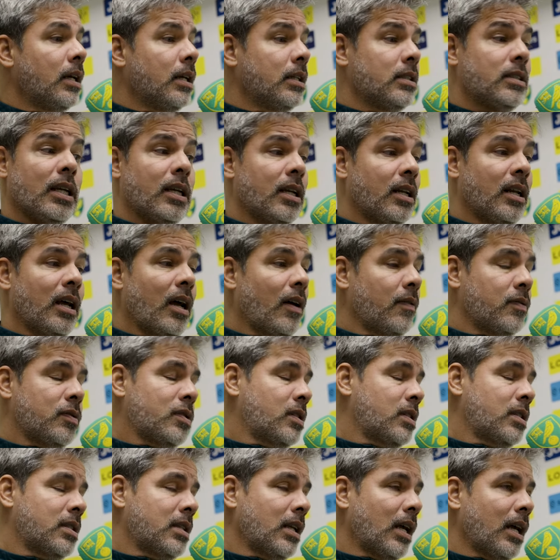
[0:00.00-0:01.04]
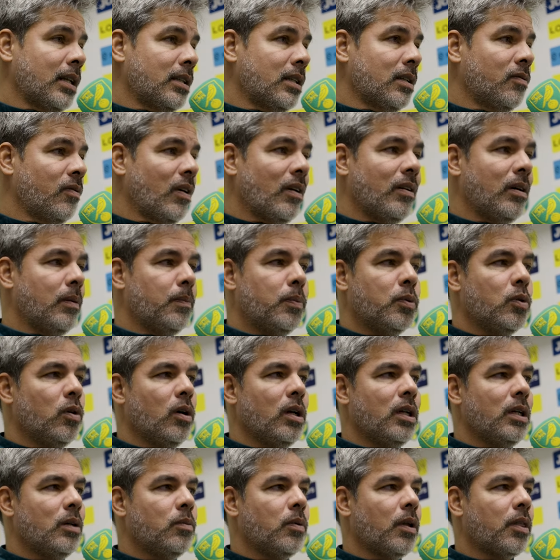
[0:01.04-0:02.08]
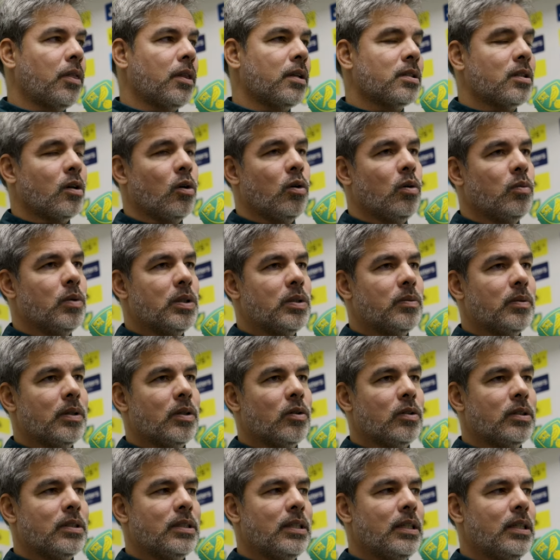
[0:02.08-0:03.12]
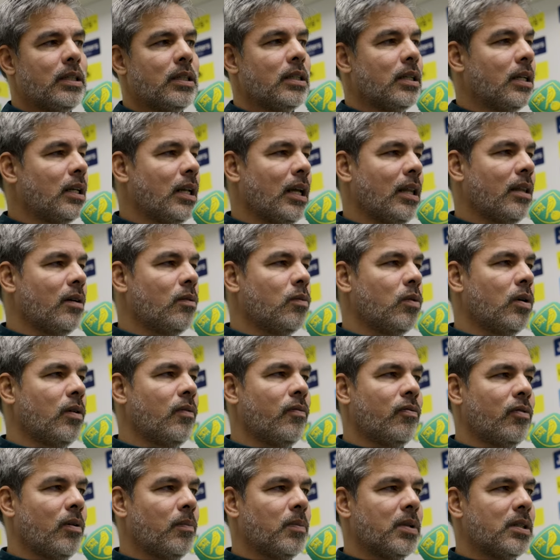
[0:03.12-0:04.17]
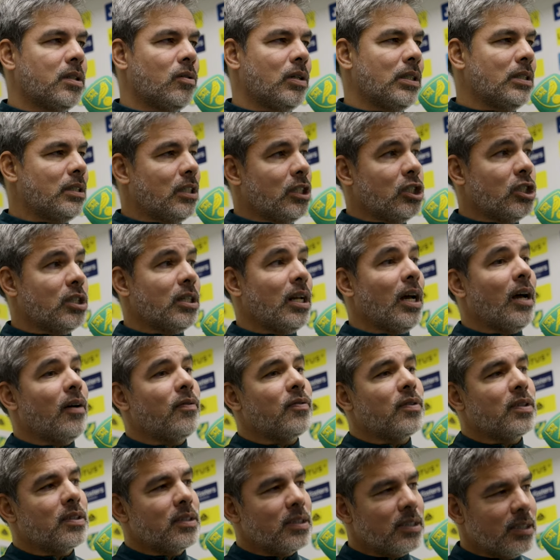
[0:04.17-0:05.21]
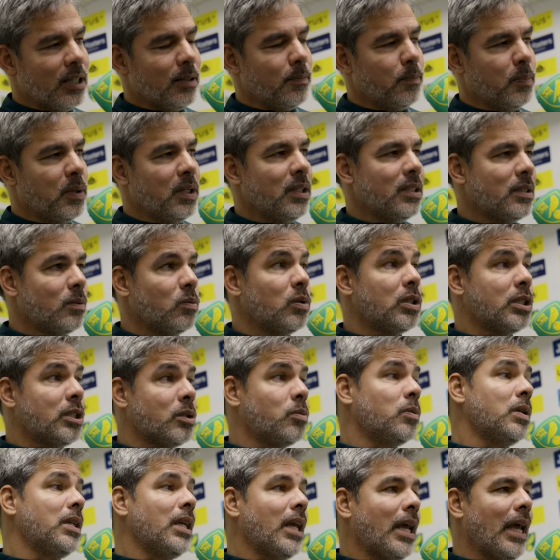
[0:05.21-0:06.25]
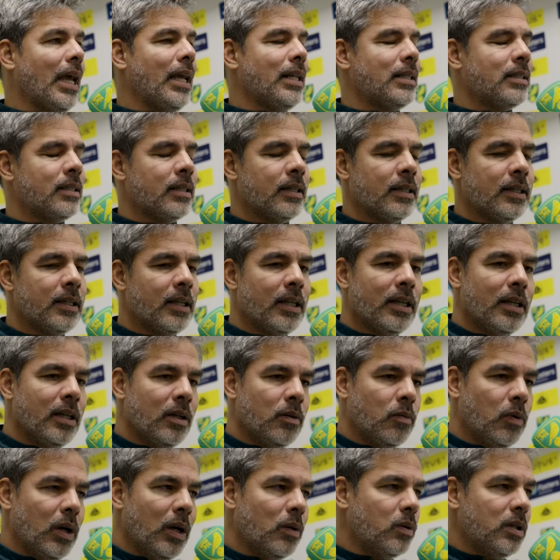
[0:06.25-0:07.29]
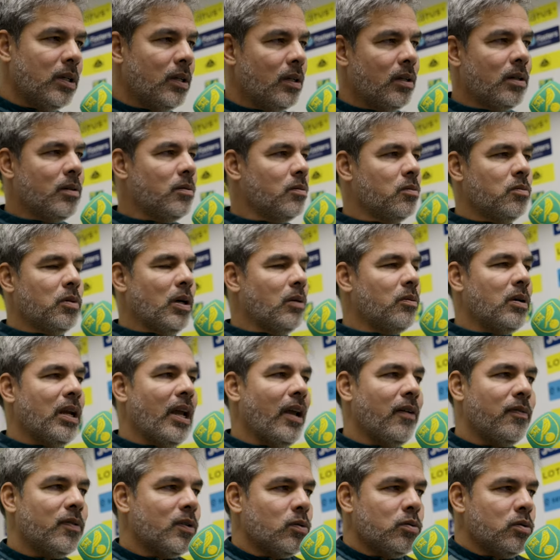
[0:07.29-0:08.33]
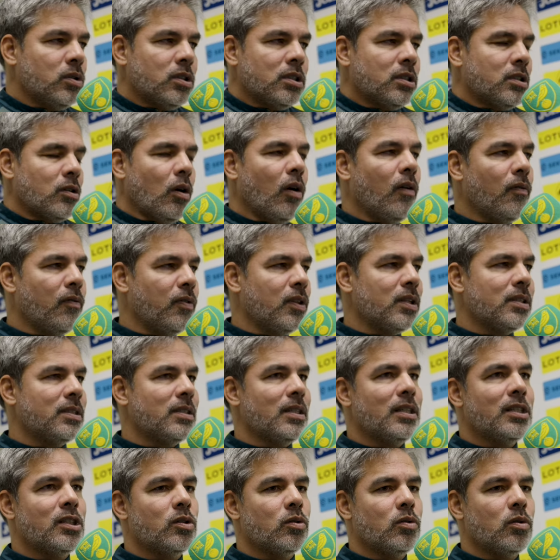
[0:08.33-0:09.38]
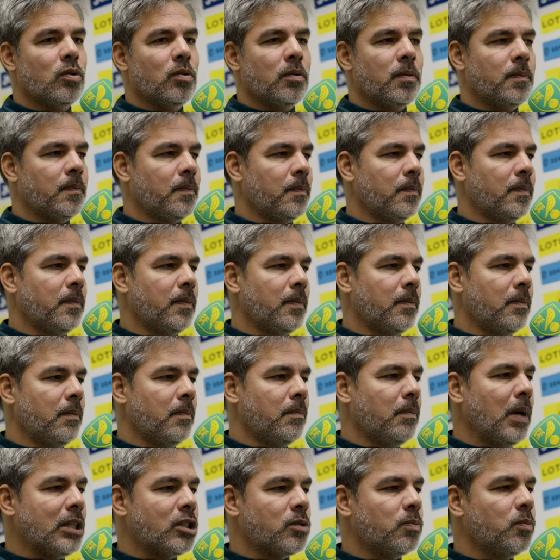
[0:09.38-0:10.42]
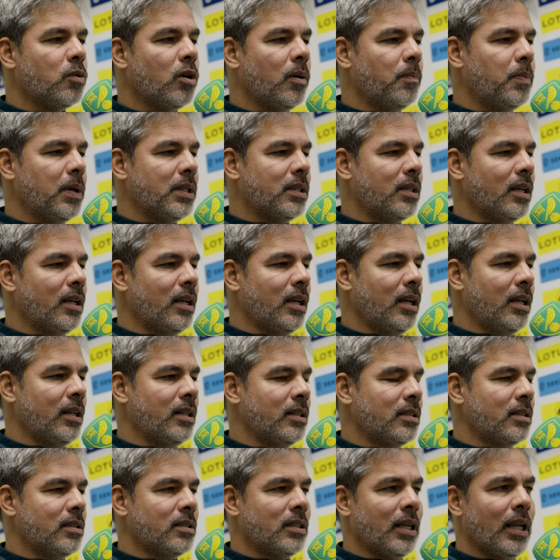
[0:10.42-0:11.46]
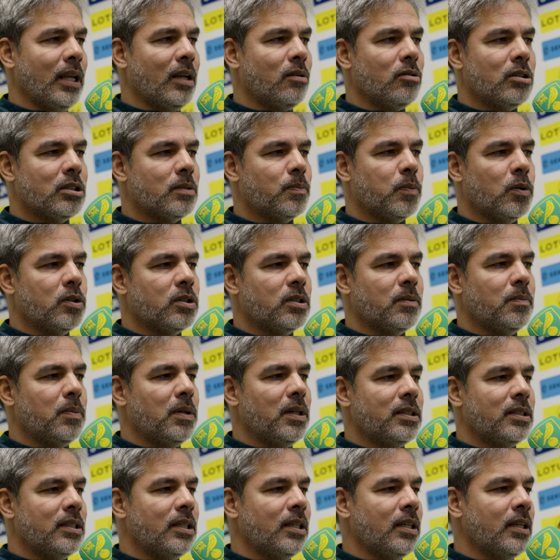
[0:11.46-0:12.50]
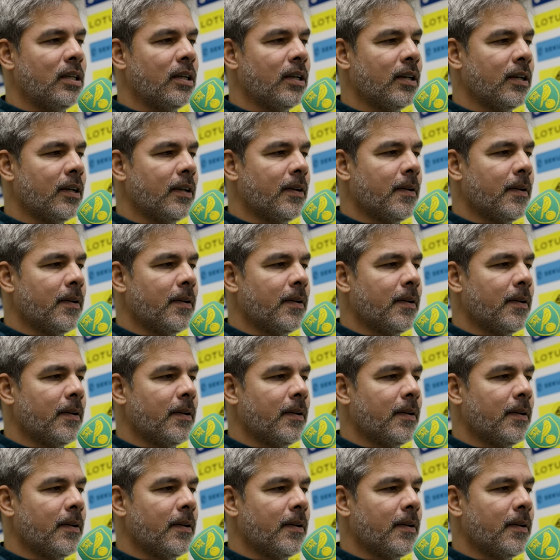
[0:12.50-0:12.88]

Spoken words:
Second half started very poorly with this goal, which we conceded, another one from the transition after a set piece, which we had, where we have to solve this issue much more better and take responsibility